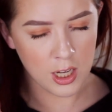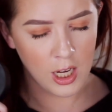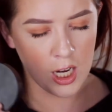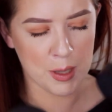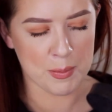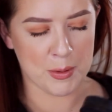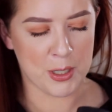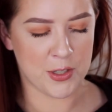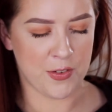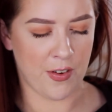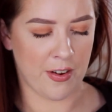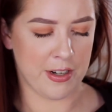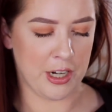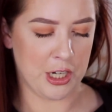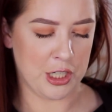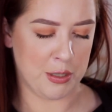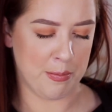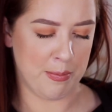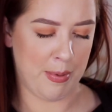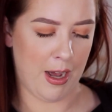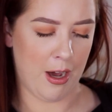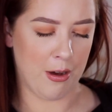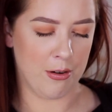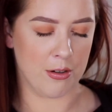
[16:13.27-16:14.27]
Airbrush
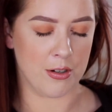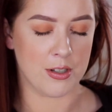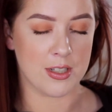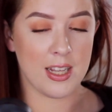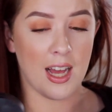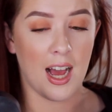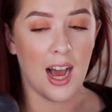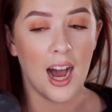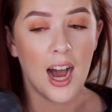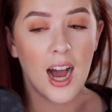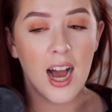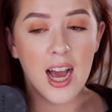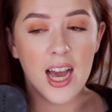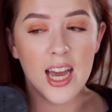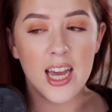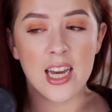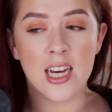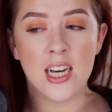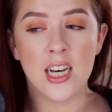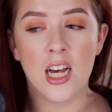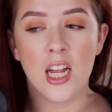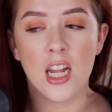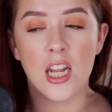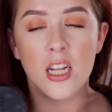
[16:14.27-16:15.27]
Foundation Powders.
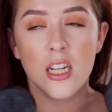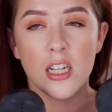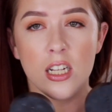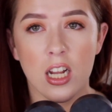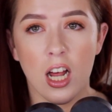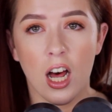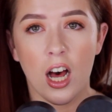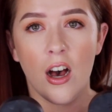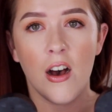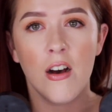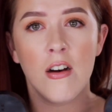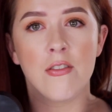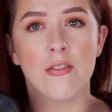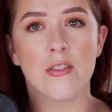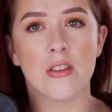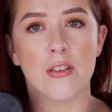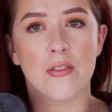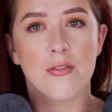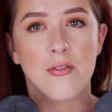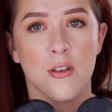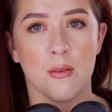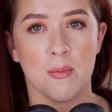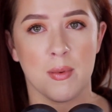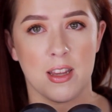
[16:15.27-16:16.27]
I love
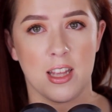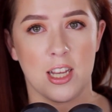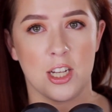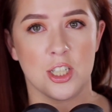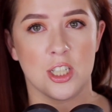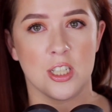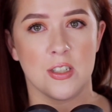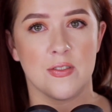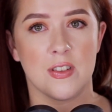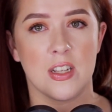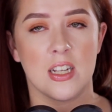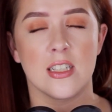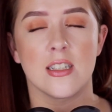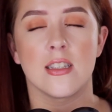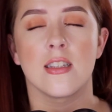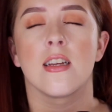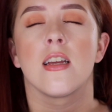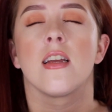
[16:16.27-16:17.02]
the formulation of these.